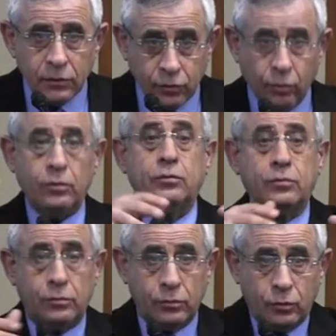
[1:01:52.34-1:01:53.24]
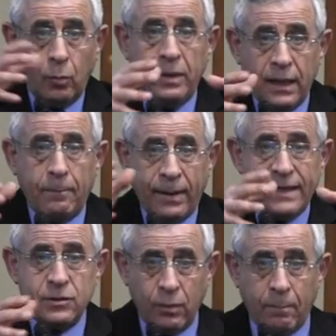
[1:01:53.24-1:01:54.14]
to be a
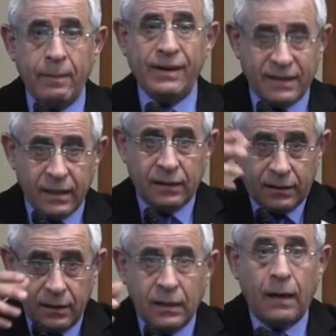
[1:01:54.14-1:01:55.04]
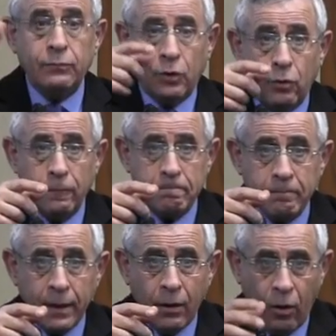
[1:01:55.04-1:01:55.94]
place where people can come to.
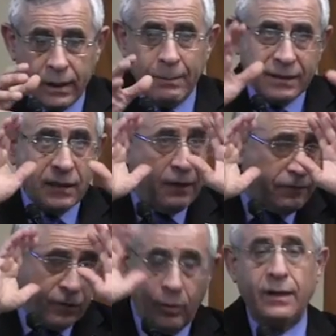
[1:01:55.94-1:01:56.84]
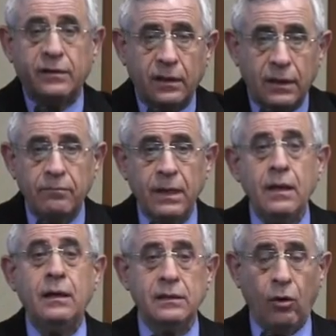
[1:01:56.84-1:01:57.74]
Okay, but if theoretically
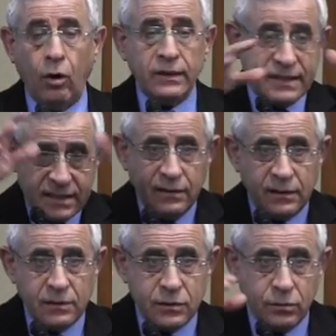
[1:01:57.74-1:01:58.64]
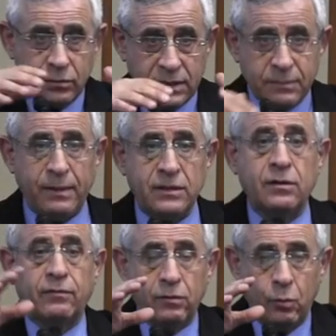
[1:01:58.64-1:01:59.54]
all the Syrians who
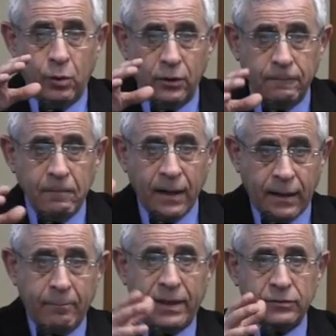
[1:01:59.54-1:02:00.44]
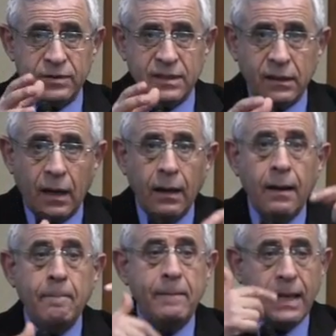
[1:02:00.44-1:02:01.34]
dispersed over the world come back to
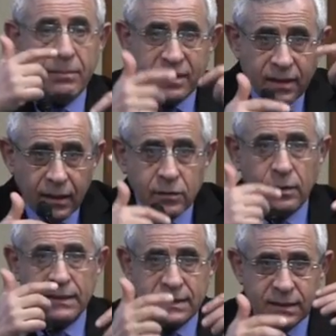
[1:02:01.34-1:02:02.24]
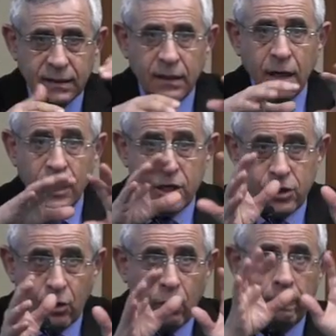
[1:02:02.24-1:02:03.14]
Syria, maybe then you can see a
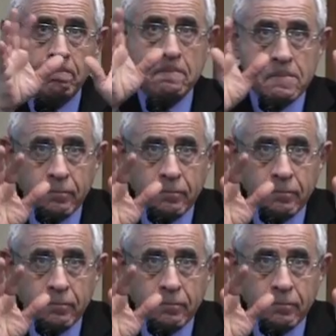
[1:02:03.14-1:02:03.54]
new